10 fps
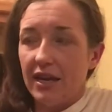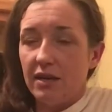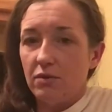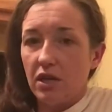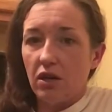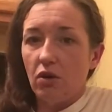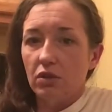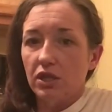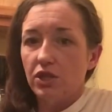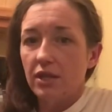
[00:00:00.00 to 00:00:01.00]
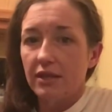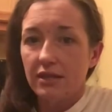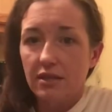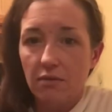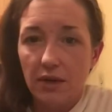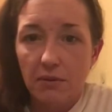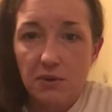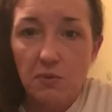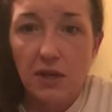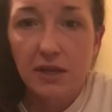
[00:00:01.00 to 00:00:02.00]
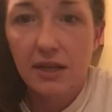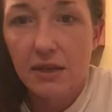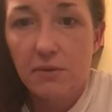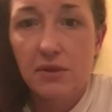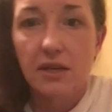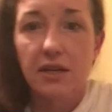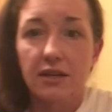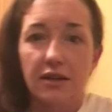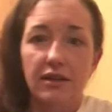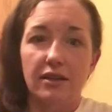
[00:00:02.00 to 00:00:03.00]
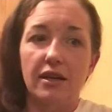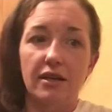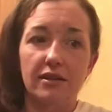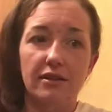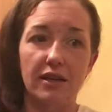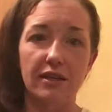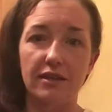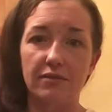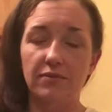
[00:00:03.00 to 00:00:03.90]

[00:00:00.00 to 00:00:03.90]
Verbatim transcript: He was like, "Holy shit, that's not what I was wanting." He was like, "Yeah, like."